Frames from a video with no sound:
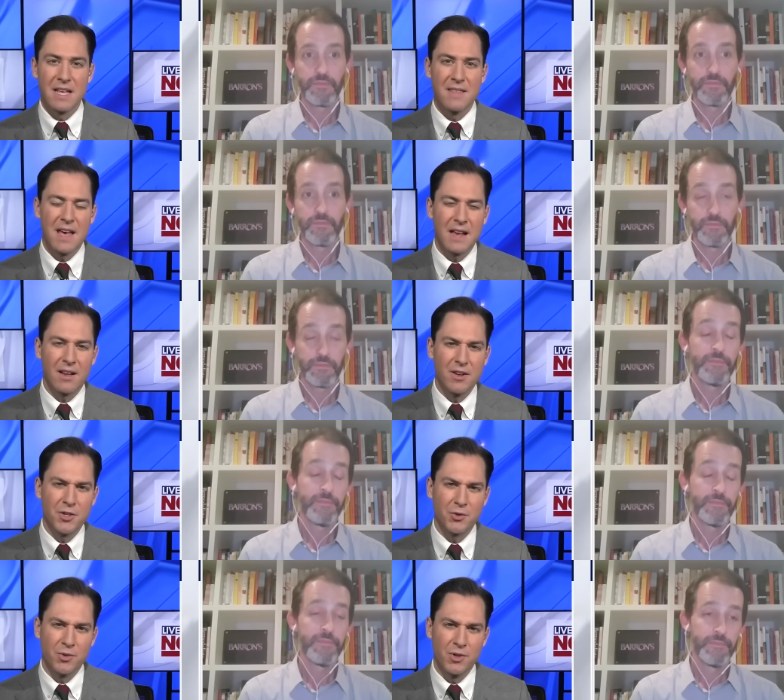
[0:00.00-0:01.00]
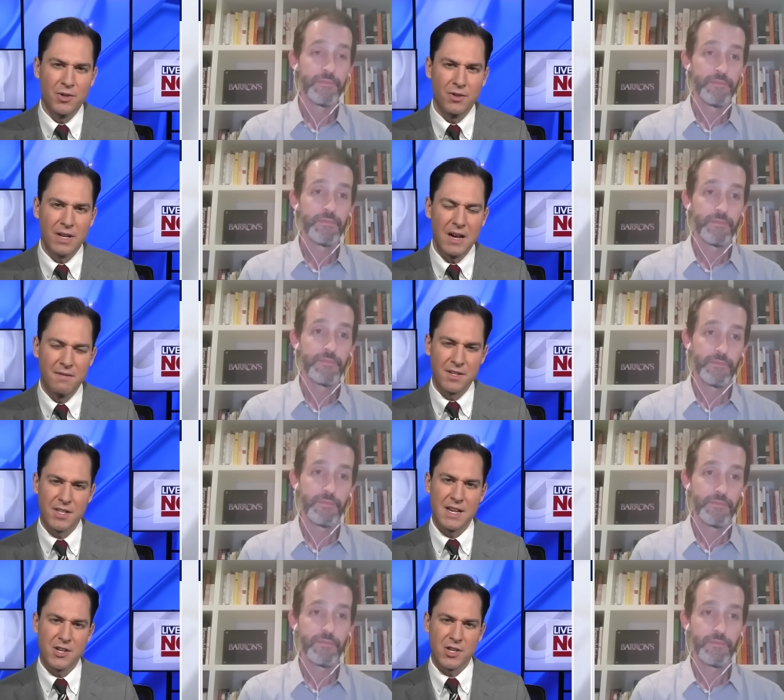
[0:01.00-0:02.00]
Speaker 1: in that cultural
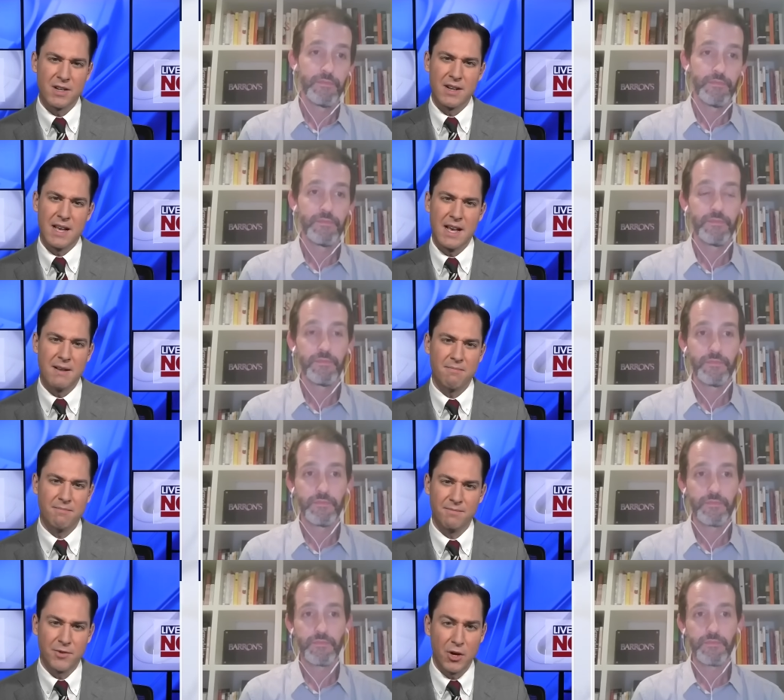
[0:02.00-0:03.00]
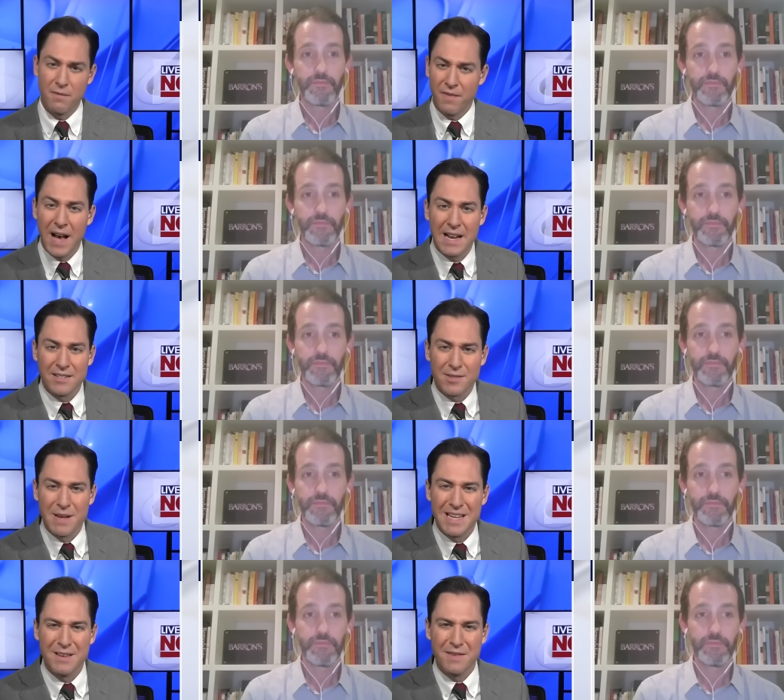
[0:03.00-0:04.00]
conversation, um, Trump finds
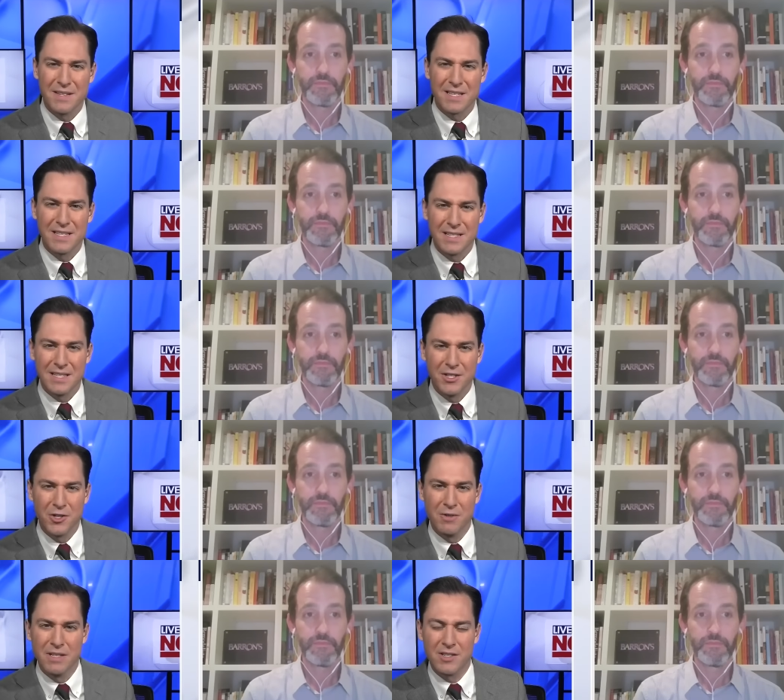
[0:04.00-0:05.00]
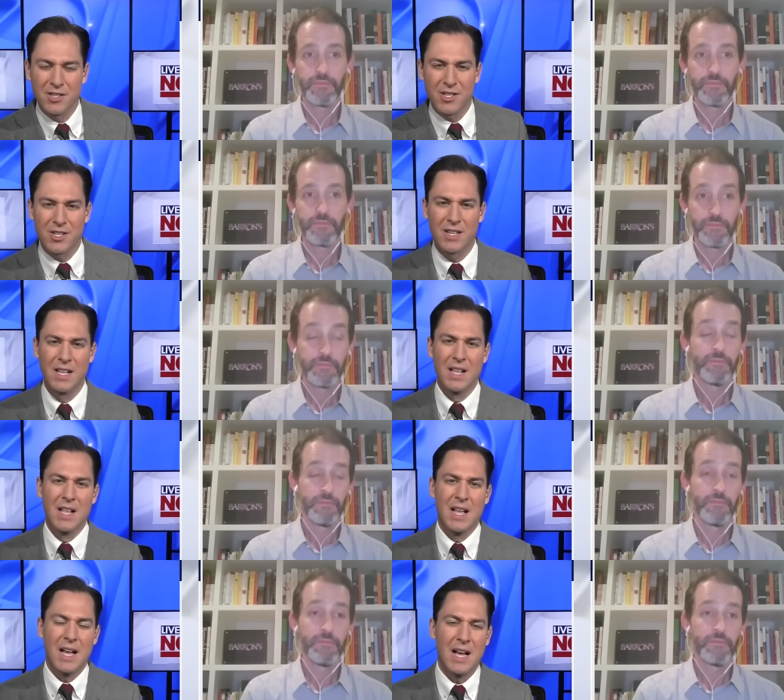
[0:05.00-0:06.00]
many of his constituents,
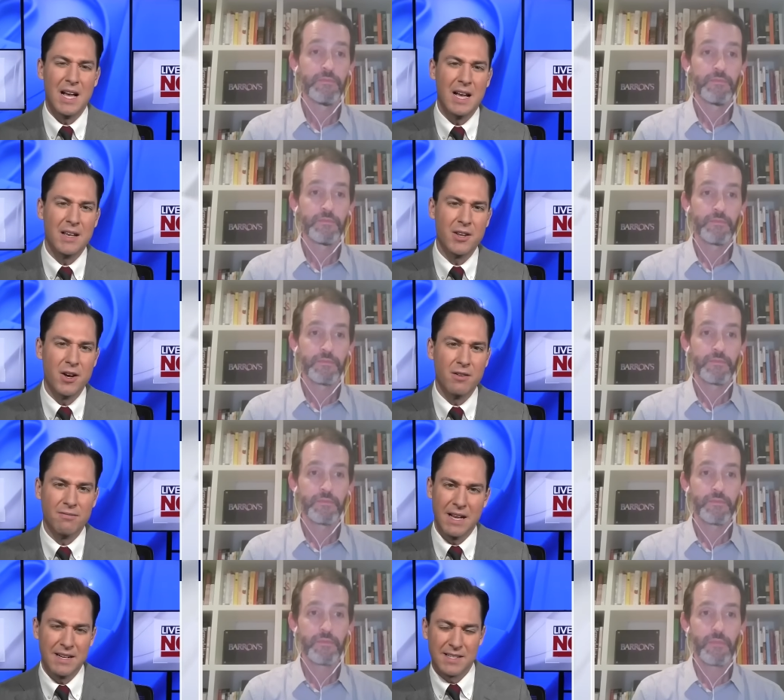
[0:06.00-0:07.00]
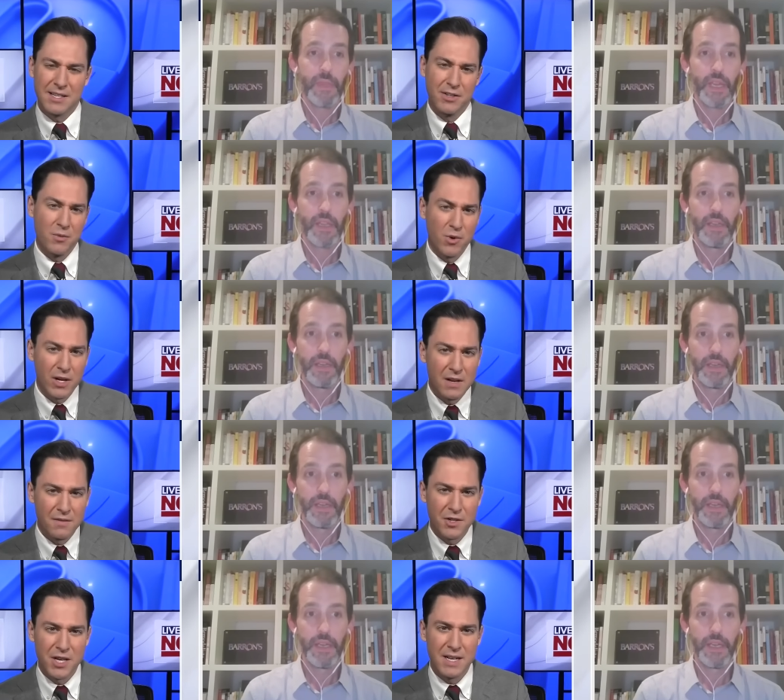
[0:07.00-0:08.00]
uh, you know, not necessarily working
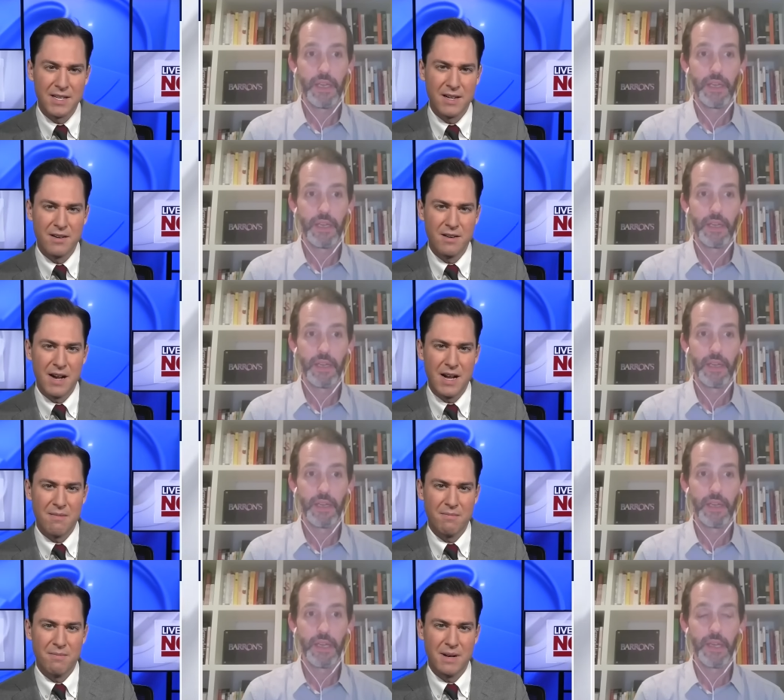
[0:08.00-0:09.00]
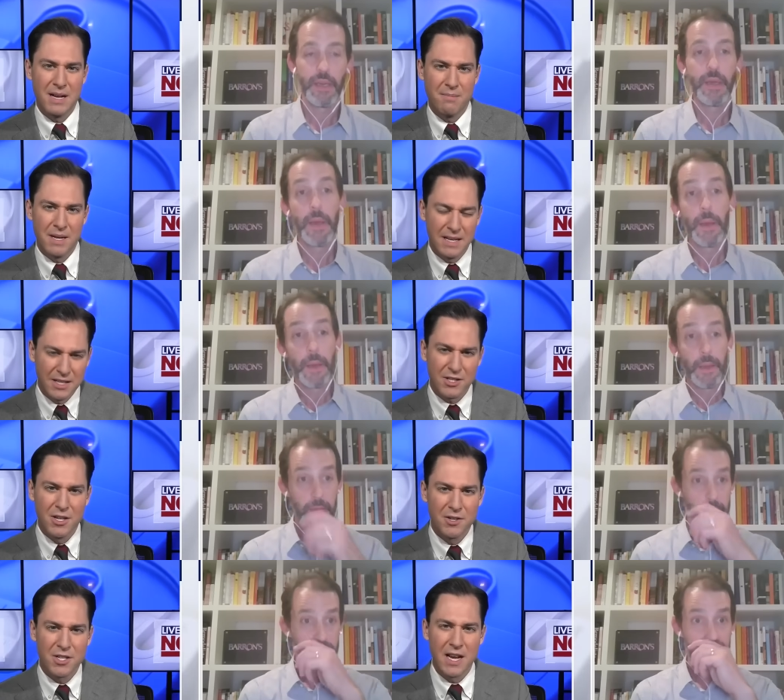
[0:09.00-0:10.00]
for John Deere, um, but but
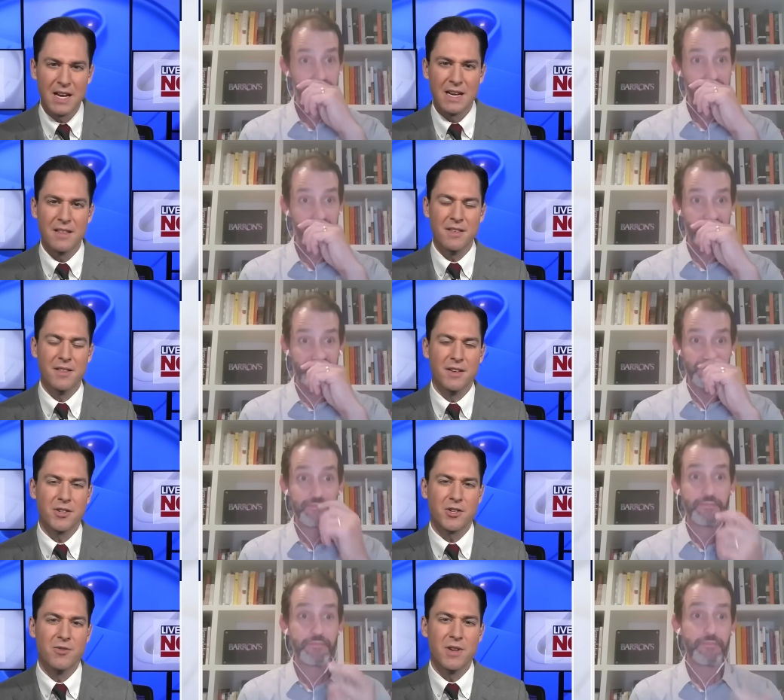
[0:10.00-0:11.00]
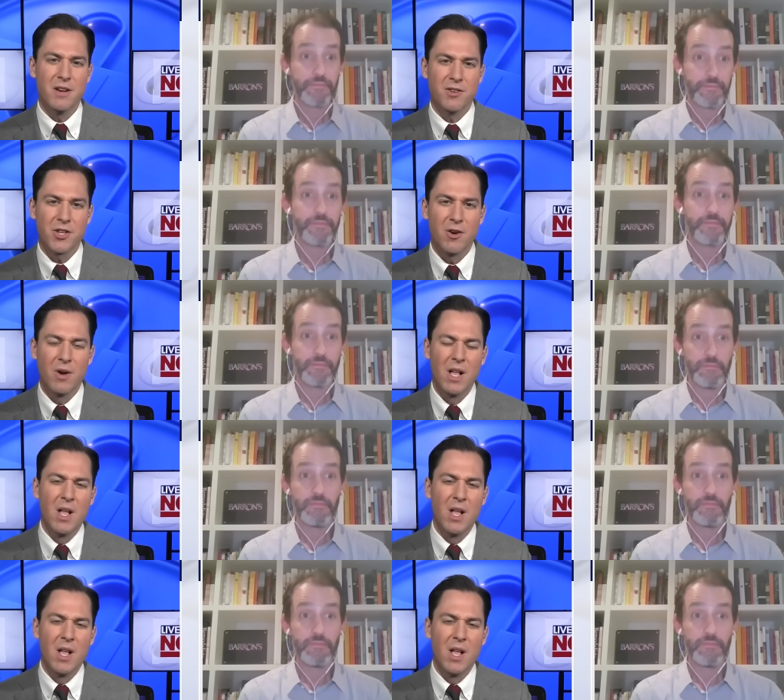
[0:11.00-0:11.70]
associating the, the two here. So